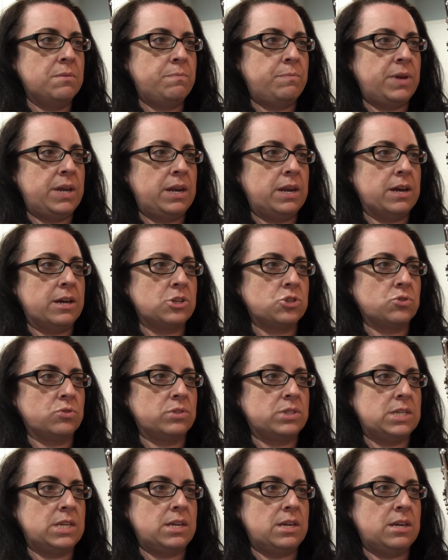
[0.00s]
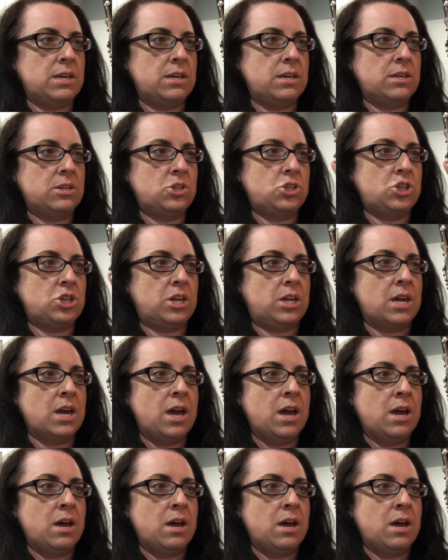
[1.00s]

B natural, D, G,